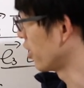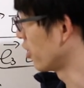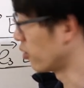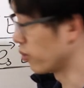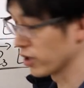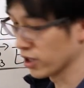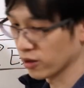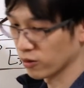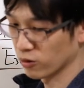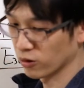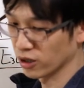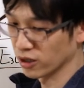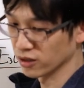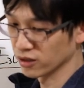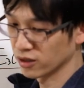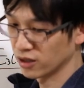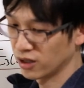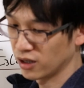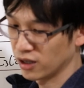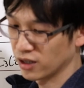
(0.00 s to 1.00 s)
and omega
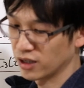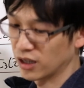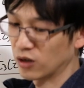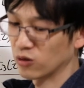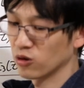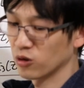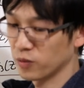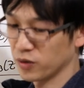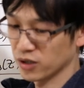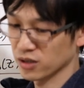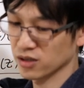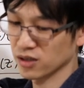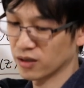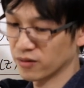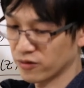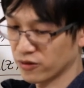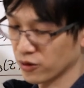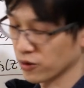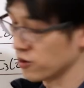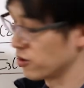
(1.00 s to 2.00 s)
1. That would be some
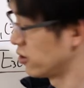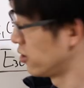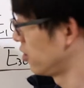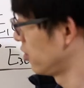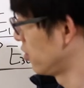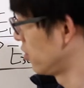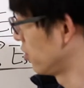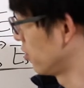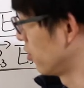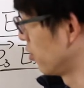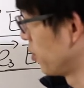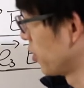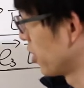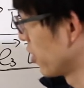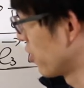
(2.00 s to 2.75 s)
frequency. So omega